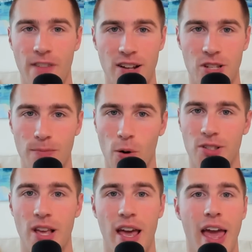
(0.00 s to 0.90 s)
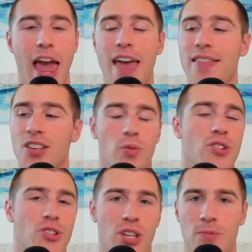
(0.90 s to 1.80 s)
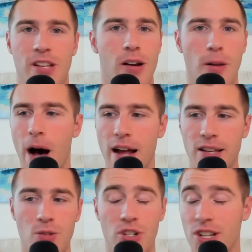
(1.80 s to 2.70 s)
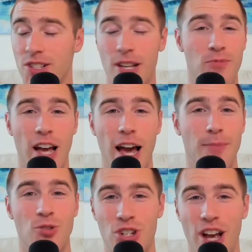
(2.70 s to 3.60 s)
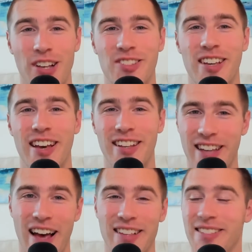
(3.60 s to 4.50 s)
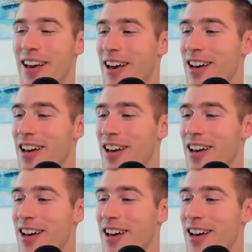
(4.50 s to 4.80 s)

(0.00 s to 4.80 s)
fantasy points. And this one just comes down to bodies, which it sometimes just does.